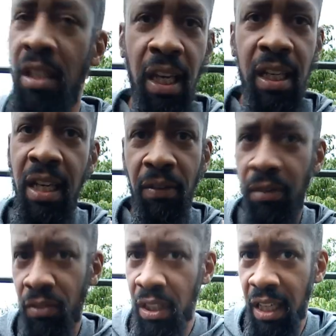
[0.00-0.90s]
Yeah,
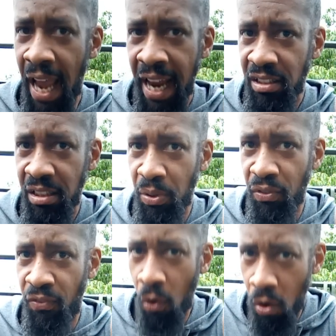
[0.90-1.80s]
never really actually
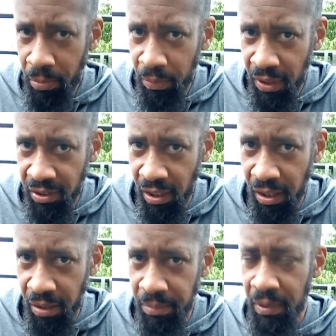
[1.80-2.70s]
performed a muscle
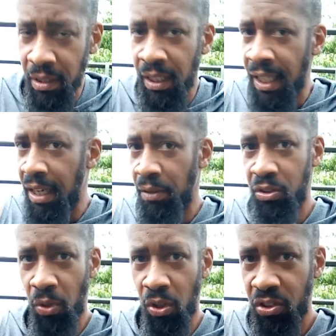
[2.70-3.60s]
up. It
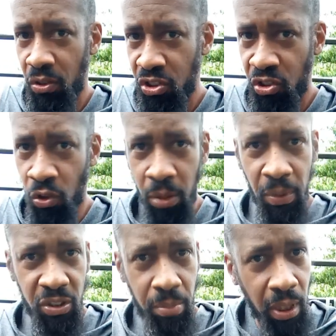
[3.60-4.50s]
was more so just doing a
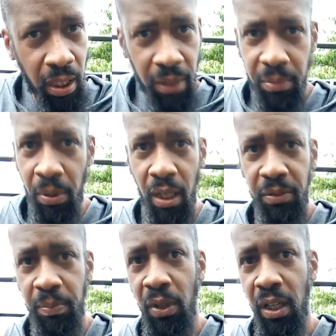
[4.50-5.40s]
bunch of pull-ups,
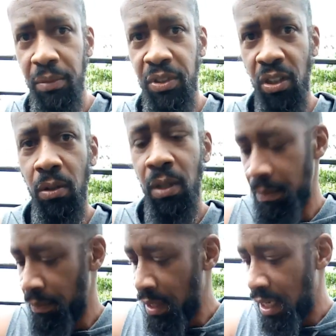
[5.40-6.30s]
pull-ups, pull-ups. So
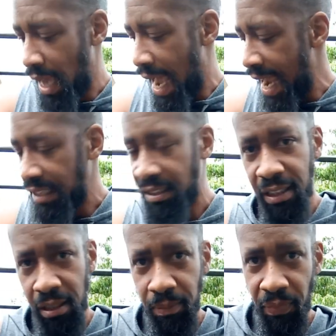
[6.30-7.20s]

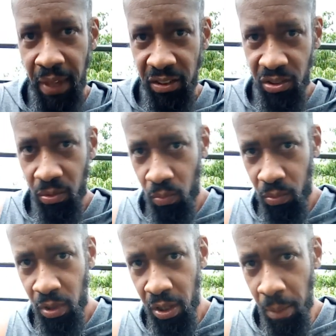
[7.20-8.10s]
actually, that's
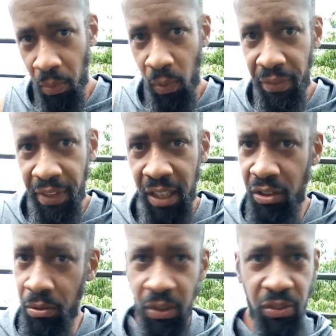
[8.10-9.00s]
the number one thing.
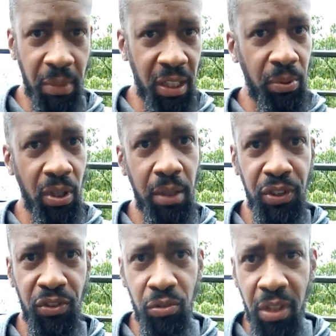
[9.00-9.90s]
Do as many
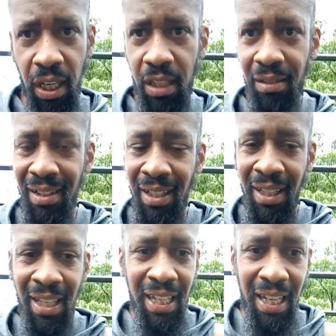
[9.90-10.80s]
pull-ups as you can.
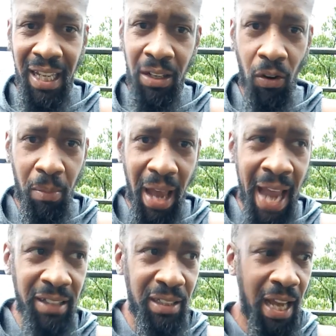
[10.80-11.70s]
It don't
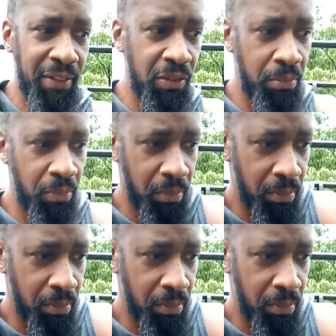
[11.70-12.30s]
actually have to